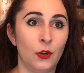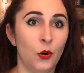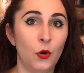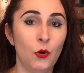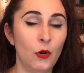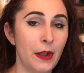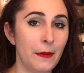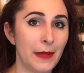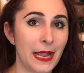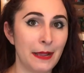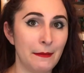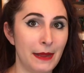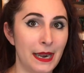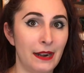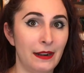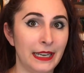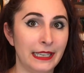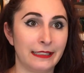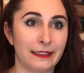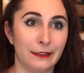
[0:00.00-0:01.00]
Who am I
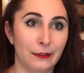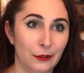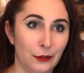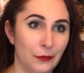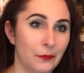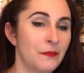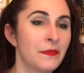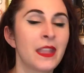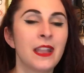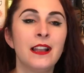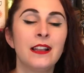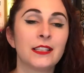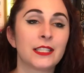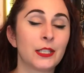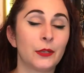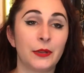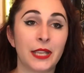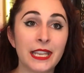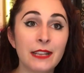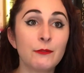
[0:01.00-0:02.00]
married to?
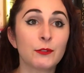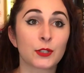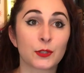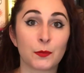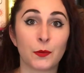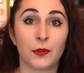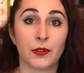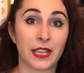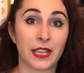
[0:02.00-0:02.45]
So he was,